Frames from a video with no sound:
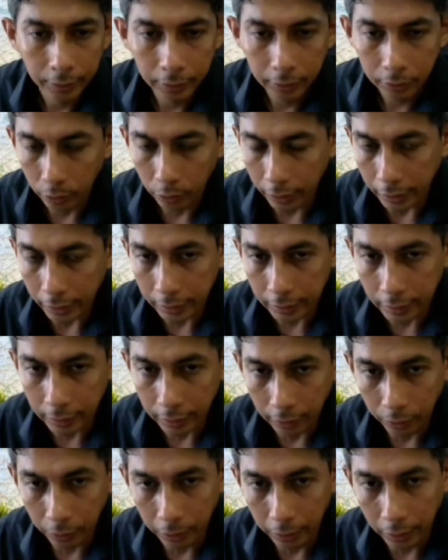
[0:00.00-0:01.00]
so that is
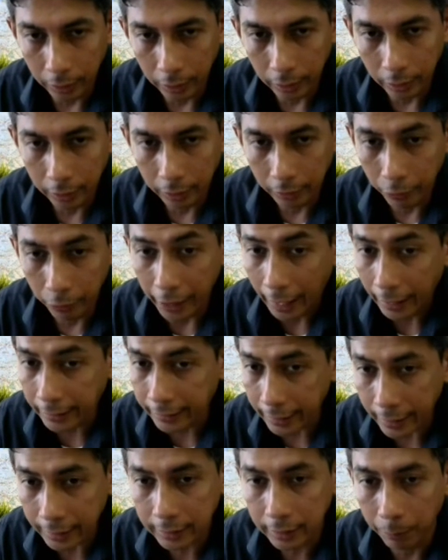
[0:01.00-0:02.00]
how we
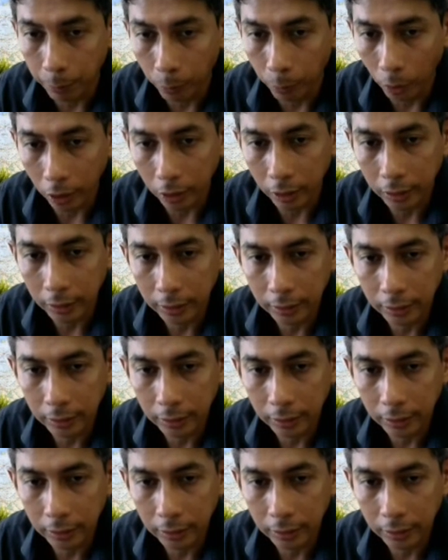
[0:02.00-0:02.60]
access the port,